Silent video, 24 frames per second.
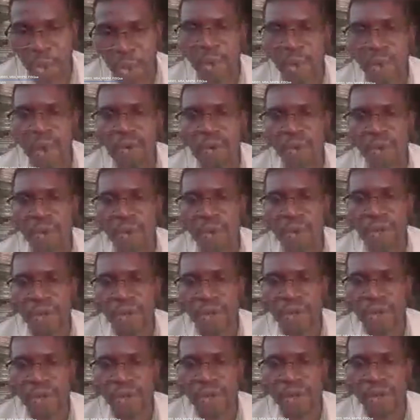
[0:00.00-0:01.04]
to
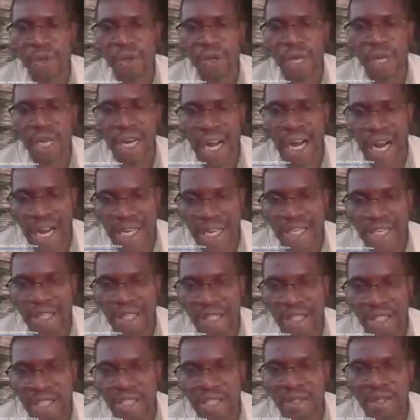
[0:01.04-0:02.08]

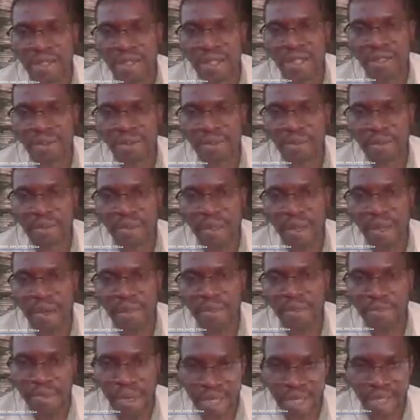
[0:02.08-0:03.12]
carry this
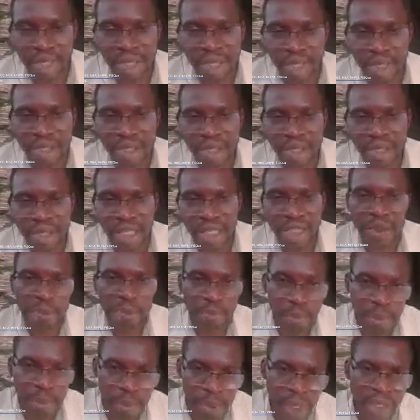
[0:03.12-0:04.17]
message and
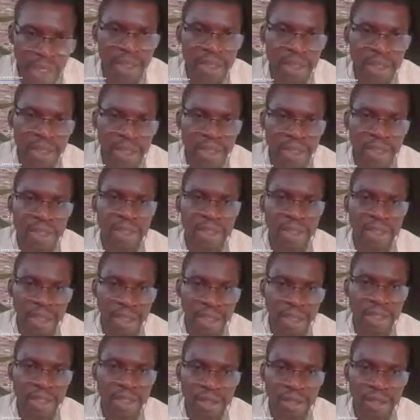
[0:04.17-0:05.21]
spread
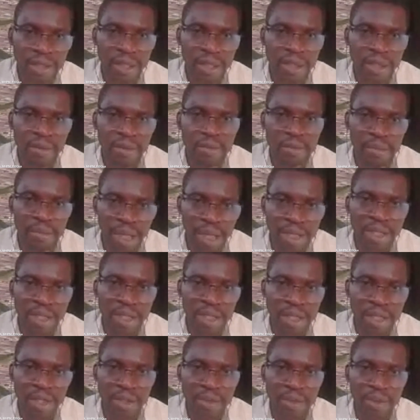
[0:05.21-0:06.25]
this
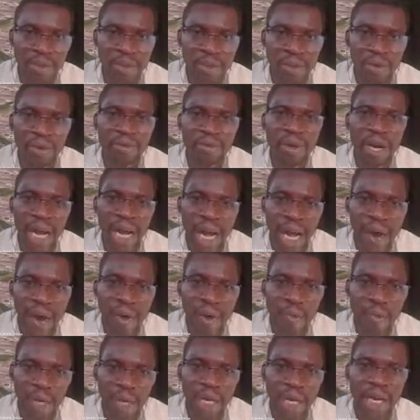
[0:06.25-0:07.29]
message of
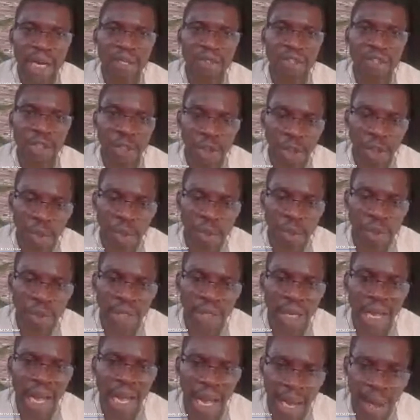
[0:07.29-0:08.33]
how we can
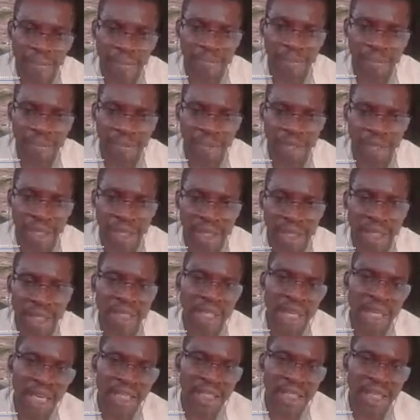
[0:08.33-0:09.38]
reduce harm
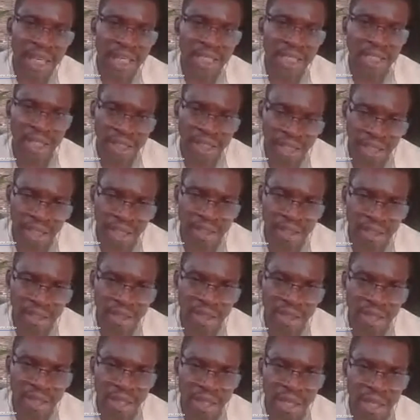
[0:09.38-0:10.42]
in healthcare
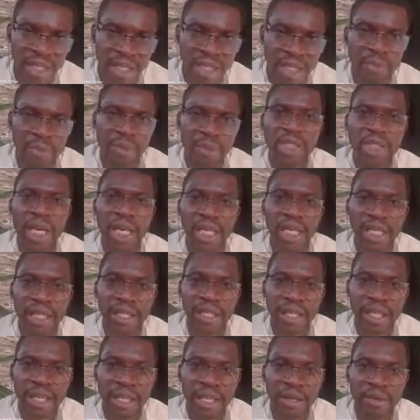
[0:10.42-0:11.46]
settings. And
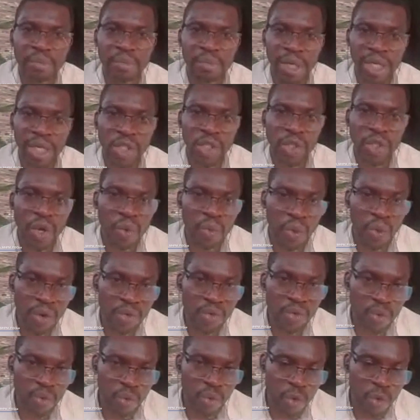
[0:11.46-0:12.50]
especially being
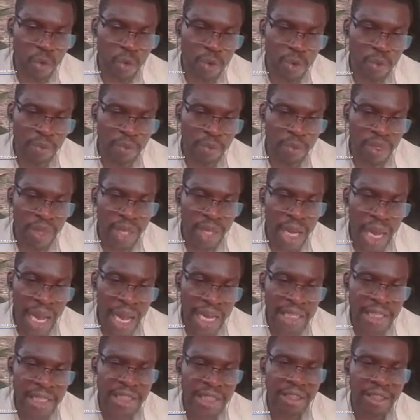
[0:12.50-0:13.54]
someone who
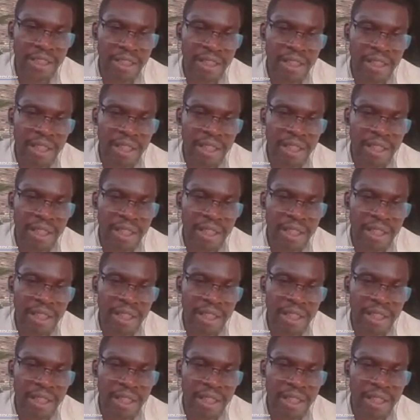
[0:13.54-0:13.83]
had,